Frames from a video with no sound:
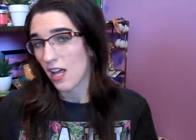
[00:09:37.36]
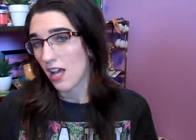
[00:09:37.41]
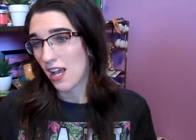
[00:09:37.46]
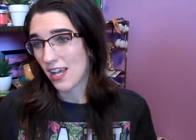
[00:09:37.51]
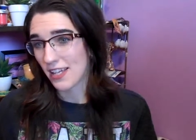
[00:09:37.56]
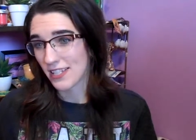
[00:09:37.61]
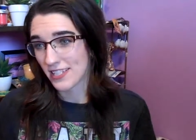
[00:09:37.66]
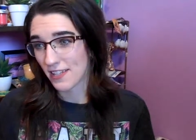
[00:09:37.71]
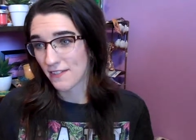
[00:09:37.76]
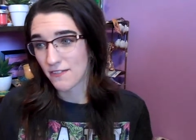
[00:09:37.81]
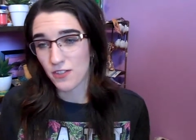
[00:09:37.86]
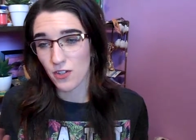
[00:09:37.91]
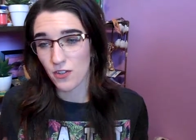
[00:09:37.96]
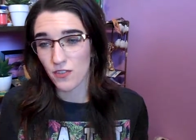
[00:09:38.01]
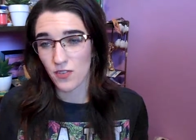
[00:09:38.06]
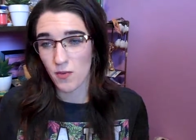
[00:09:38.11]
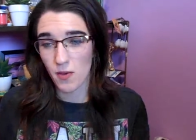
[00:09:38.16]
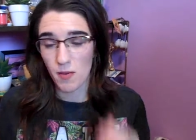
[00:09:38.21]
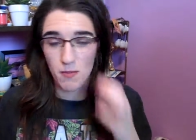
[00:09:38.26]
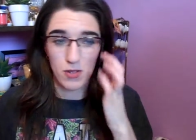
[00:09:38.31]
a few of
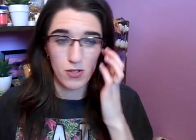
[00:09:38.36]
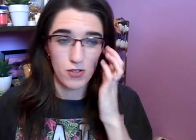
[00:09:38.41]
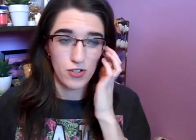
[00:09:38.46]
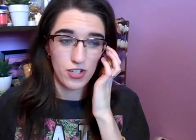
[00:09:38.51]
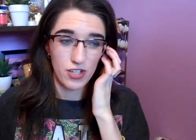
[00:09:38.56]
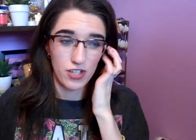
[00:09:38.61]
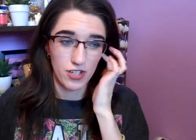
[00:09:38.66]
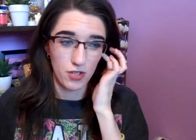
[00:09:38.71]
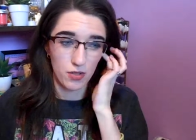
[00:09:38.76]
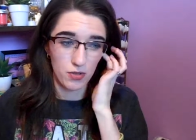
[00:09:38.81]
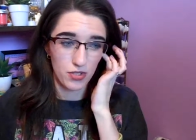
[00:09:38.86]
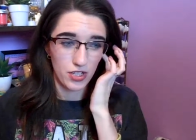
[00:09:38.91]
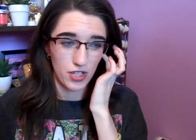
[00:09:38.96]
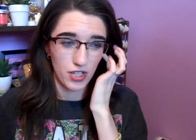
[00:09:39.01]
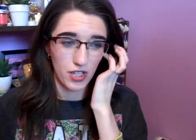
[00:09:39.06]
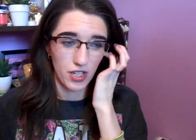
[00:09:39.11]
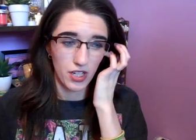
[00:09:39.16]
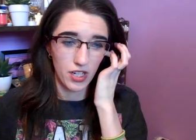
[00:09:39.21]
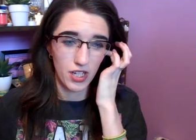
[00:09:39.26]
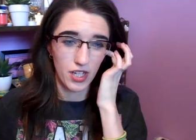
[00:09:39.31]
them I mentioned, those
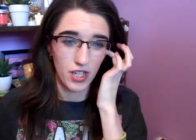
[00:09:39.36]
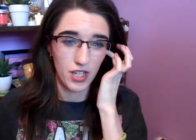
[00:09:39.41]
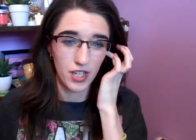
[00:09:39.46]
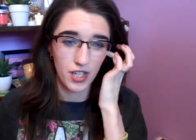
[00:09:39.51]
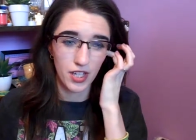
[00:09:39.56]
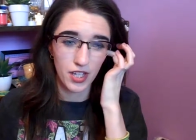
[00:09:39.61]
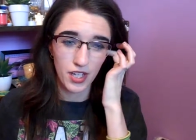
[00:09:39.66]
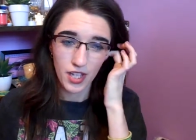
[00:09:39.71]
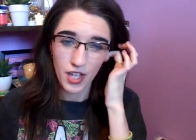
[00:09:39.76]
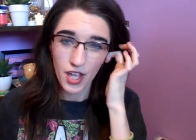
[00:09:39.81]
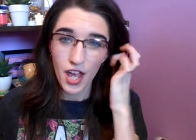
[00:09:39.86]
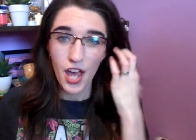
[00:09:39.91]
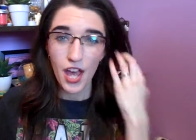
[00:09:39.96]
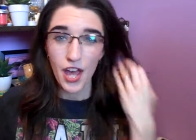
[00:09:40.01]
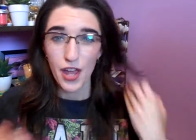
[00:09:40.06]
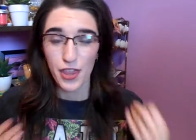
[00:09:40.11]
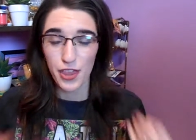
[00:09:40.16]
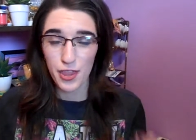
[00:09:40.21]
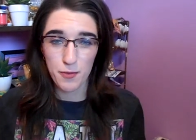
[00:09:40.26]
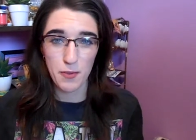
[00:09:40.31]
are
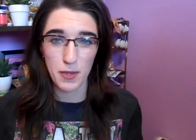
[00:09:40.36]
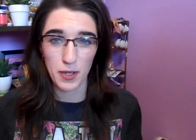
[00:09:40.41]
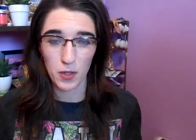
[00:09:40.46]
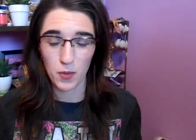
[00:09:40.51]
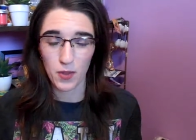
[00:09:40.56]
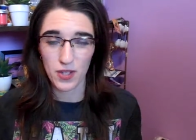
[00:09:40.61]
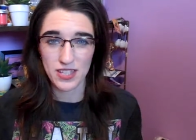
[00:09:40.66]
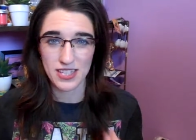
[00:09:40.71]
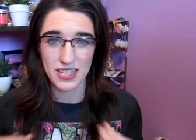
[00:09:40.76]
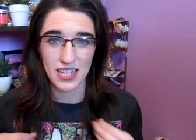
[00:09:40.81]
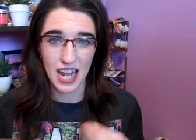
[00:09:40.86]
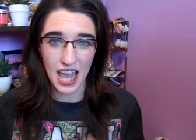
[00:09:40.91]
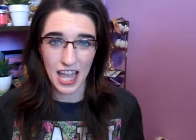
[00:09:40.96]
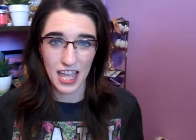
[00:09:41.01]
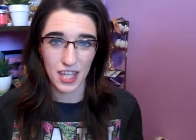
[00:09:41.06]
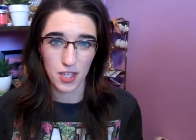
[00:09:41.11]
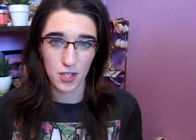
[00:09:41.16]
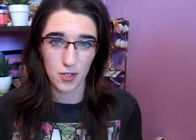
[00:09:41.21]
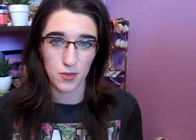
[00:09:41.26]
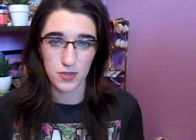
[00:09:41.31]
the big ones that I
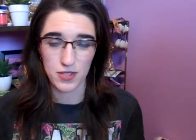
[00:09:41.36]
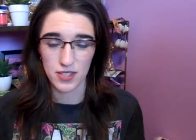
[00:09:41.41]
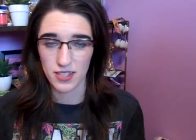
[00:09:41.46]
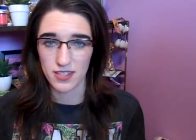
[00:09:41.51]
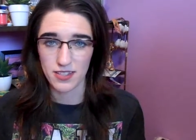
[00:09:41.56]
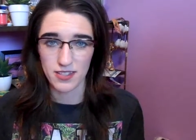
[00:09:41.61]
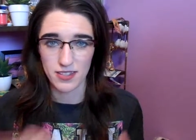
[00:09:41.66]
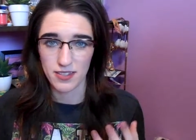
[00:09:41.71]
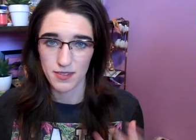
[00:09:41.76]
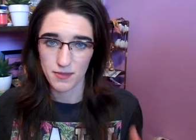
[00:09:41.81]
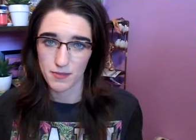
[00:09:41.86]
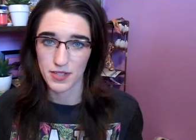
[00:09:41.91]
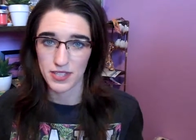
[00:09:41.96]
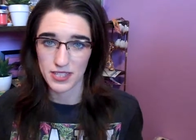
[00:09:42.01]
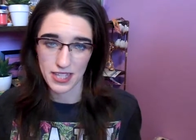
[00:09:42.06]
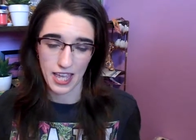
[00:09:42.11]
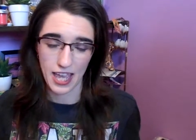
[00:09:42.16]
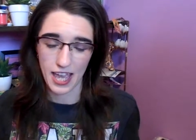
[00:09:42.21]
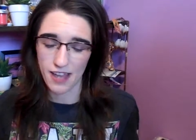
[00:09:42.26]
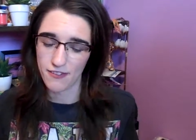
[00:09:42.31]
use is because
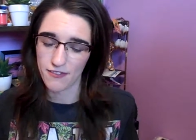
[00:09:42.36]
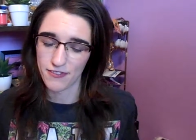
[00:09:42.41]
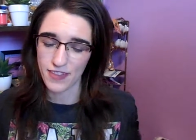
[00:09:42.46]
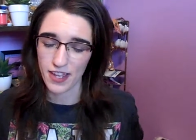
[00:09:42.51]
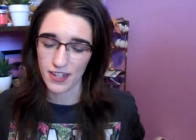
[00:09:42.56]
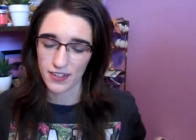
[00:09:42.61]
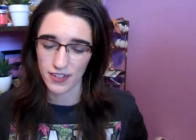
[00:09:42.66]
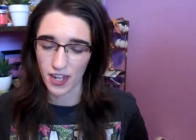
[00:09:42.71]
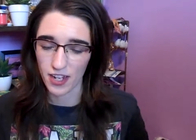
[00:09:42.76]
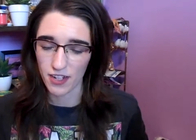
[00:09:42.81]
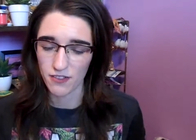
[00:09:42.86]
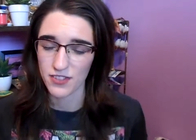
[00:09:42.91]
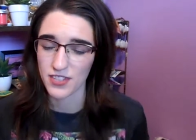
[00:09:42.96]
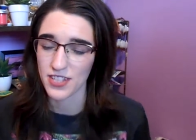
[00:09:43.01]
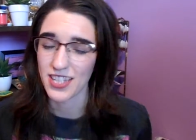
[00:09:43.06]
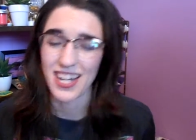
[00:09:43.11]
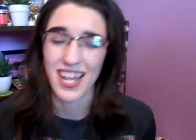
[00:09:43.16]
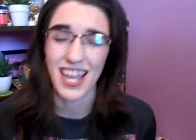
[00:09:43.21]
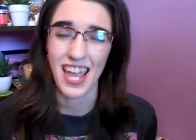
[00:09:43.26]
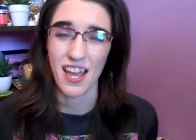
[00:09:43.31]
I have that kind of
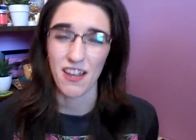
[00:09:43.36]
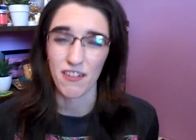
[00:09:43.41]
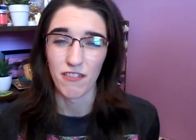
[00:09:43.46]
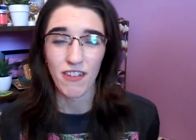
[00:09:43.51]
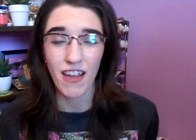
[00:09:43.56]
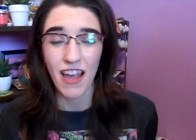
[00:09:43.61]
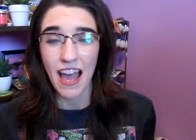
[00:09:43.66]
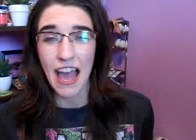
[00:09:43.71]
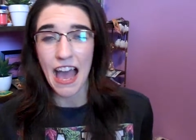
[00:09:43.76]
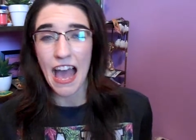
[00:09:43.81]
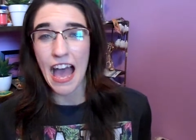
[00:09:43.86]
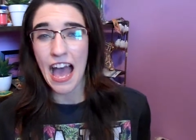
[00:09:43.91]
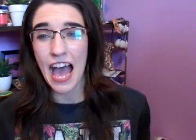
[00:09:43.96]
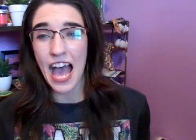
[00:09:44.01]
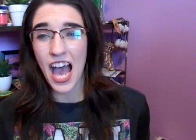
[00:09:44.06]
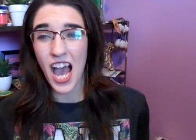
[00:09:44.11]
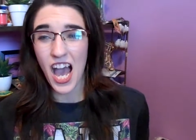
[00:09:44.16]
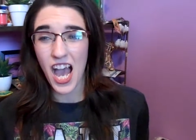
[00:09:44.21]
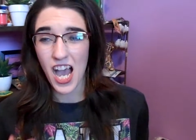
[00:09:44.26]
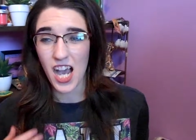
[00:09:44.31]
skin. I have
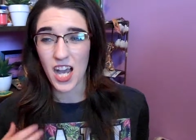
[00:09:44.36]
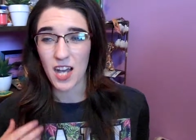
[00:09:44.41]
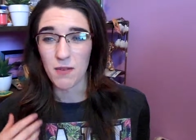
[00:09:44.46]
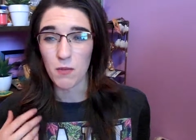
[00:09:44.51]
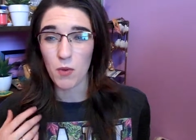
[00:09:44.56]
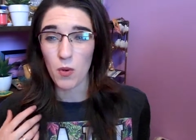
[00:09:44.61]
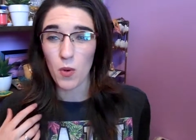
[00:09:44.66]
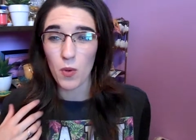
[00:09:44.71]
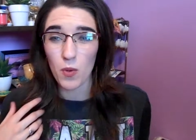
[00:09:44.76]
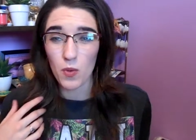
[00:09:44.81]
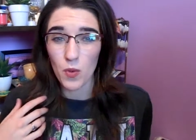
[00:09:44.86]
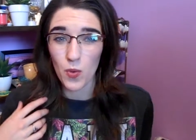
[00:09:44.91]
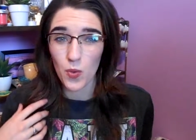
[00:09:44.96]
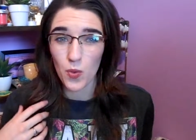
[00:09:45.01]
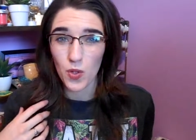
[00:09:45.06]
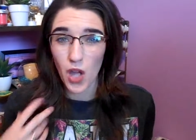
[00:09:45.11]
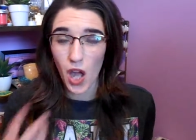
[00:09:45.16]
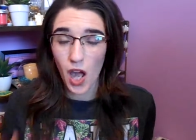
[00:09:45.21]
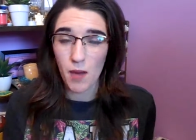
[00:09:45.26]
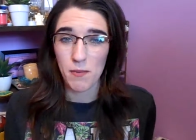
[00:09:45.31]
um,
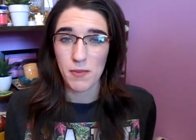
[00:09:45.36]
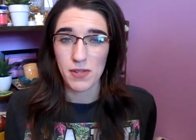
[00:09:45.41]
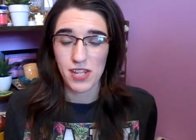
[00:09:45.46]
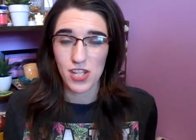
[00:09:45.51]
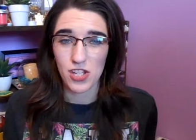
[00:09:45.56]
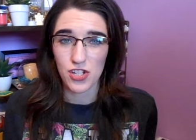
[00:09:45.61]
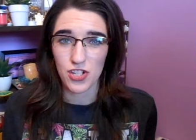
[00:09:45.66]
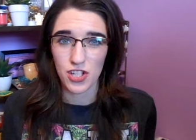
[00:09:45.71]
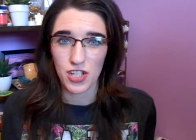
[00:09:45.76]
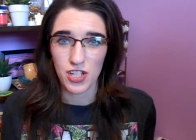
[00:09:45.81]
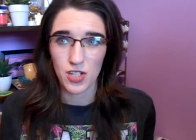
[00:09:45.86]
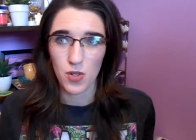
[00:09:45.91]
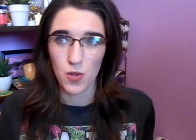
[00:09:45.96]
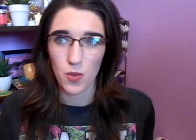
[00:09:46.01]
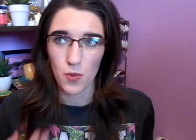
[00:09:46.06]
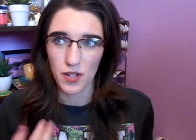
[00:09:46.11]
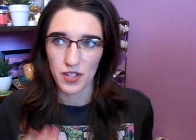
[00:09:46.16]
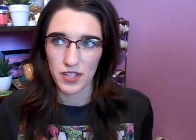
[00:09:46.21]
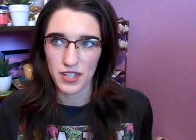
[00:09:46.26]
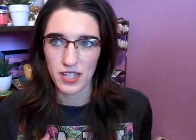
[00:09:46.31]
combination
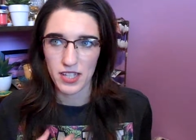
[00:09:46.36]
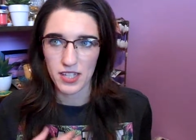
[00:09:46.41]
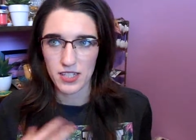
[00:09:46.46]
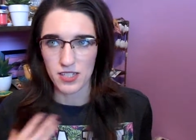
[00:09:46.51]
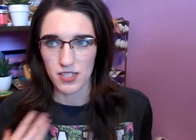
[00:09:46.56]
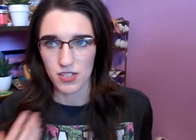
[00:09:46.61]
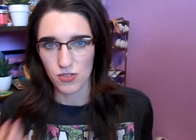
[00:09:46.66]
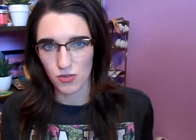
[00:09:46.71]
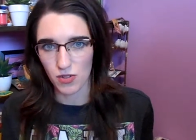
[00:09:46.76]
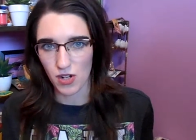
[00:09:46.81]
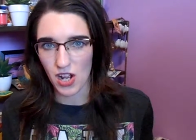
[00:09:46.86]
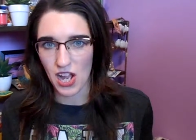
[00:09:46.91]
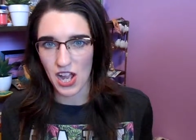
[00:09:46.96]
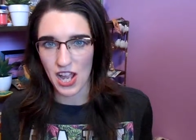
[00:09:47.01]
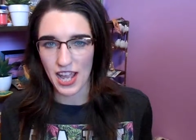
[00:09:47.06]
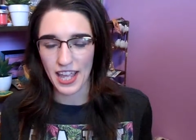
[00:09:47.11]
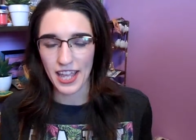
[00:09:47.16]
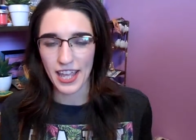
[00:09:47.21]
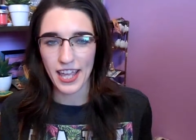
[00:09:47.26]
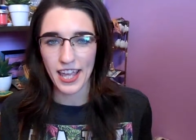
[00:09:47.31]
oily to
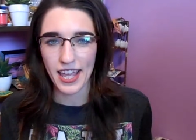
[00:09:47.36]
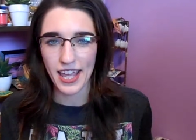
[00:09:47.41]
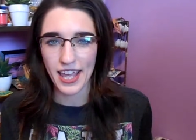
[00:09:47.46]
dry